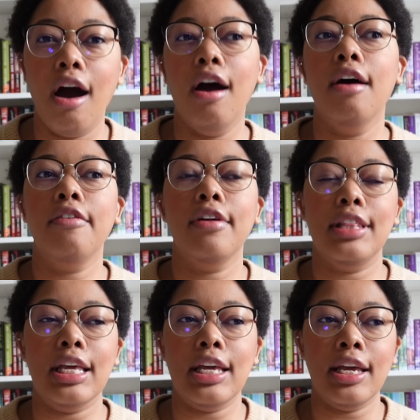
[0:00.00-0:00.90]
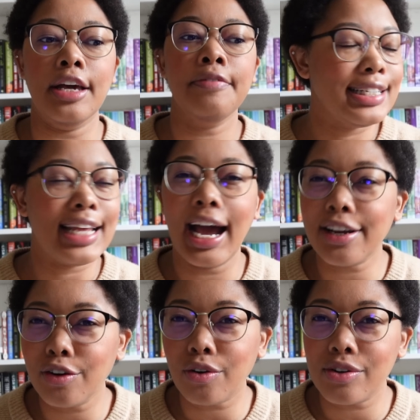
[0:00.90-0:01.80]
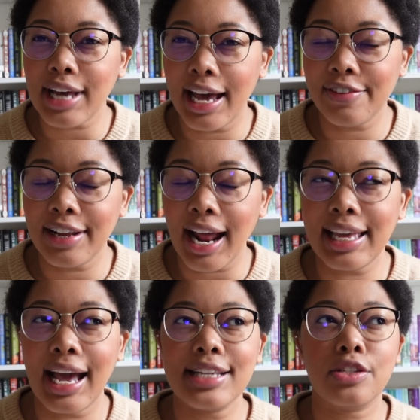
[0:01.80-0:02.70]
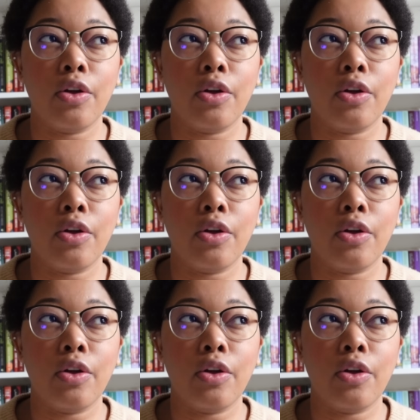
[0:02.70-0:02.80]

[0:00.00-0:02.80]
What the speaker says: of the technical side of it, I guess.